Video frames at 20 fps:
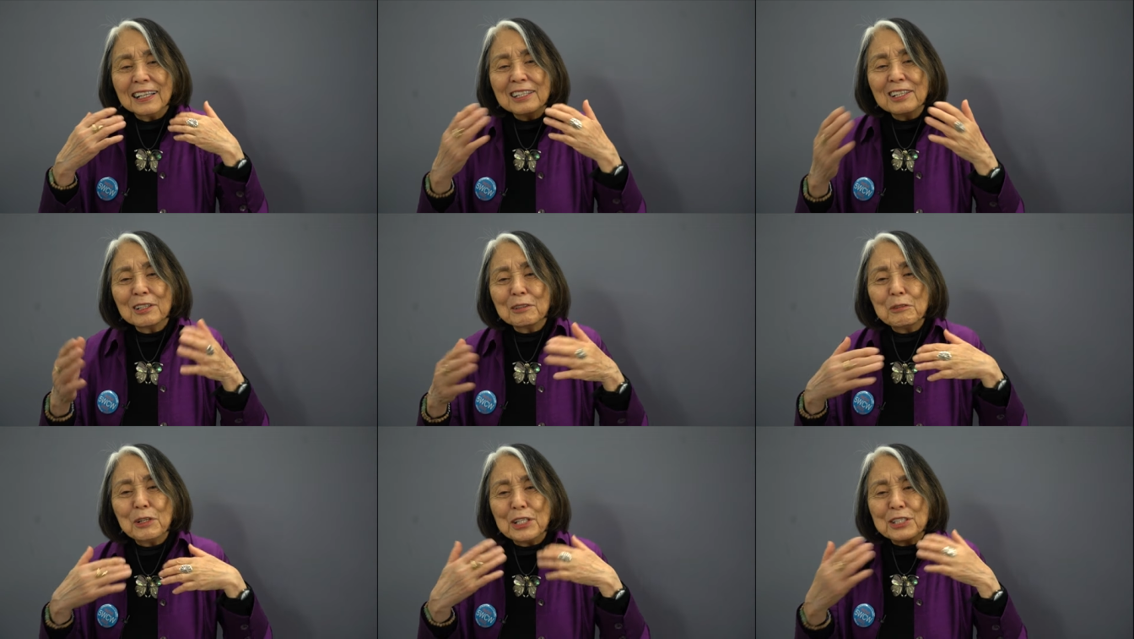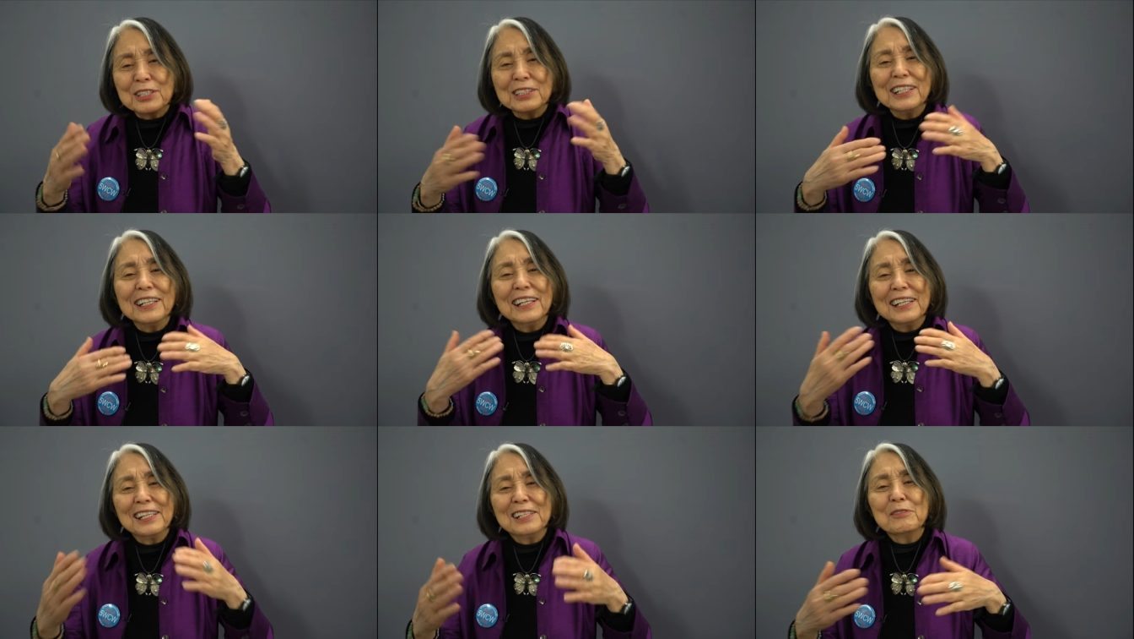you're
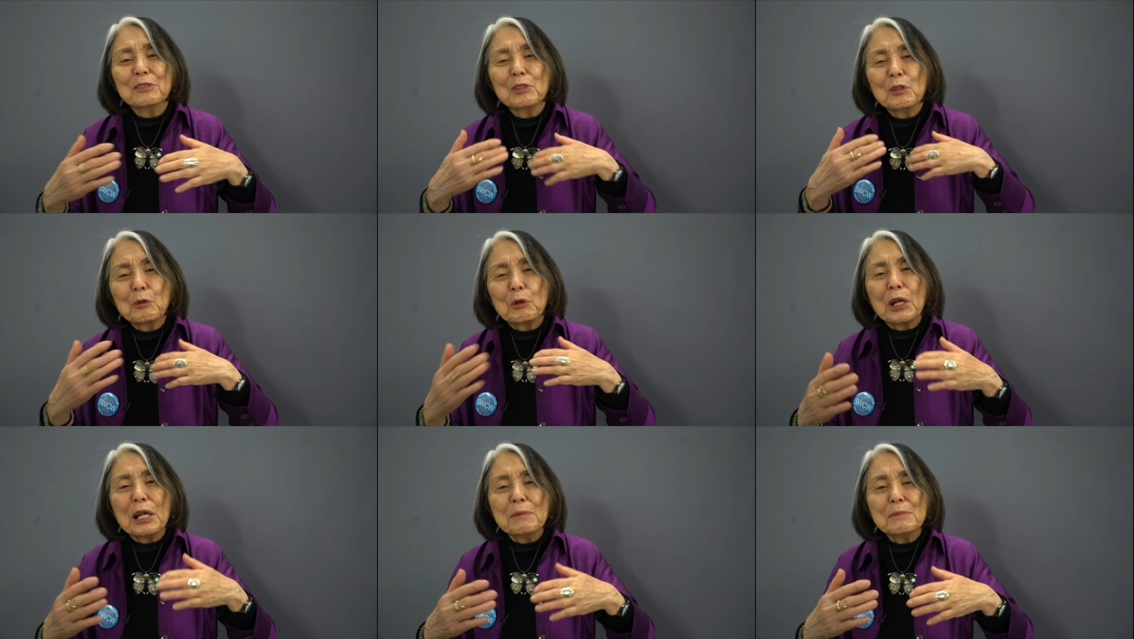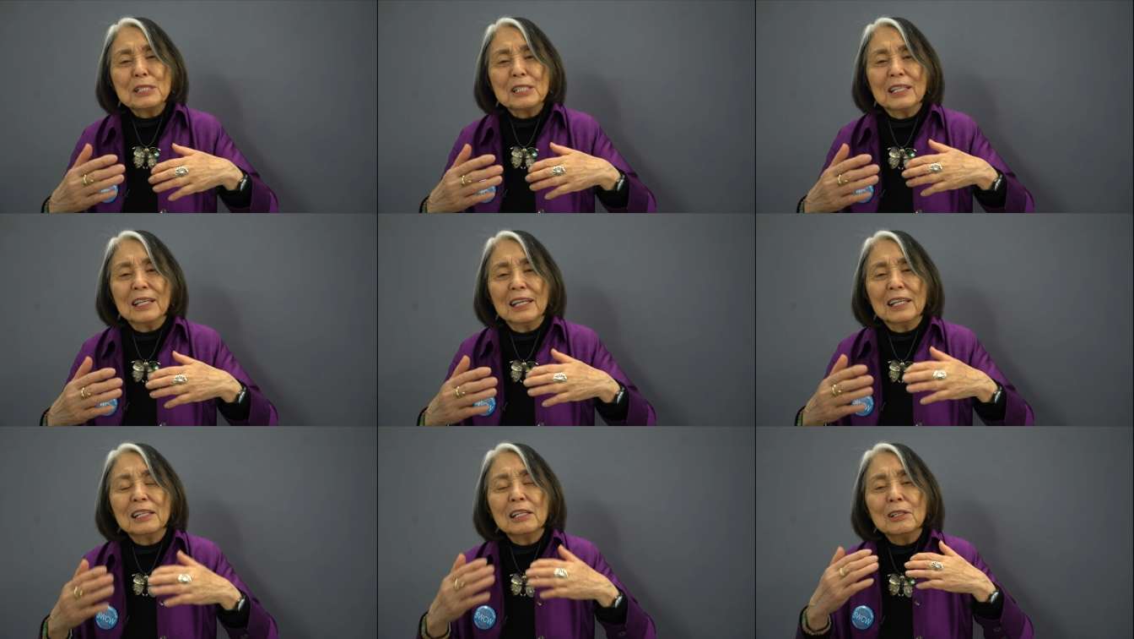resonating with what I'm
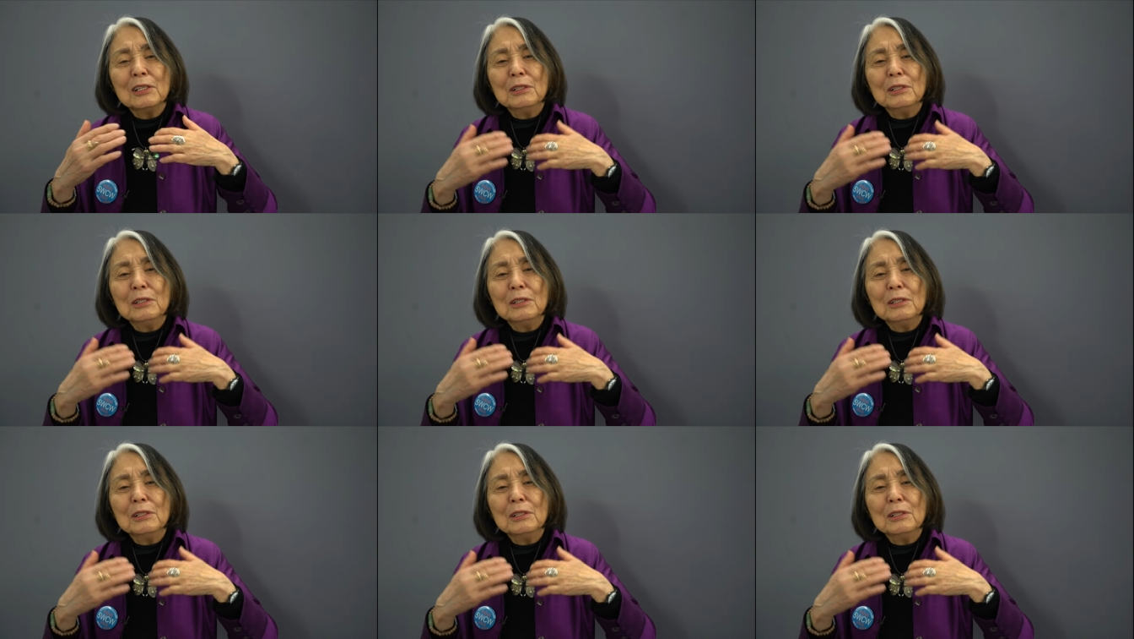saying.